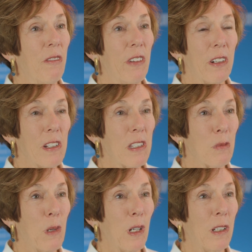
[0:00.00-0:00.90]
very
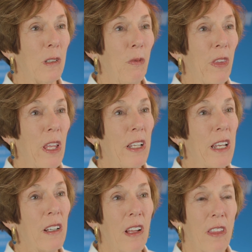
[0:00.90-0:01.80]
small, and
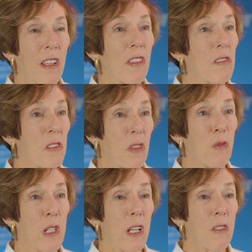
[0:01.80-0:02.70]
now I think there's
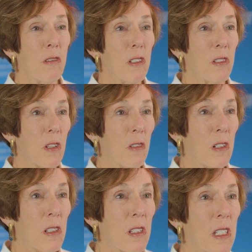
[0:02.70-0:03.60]
300
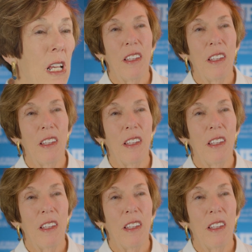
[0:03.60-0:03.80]
students.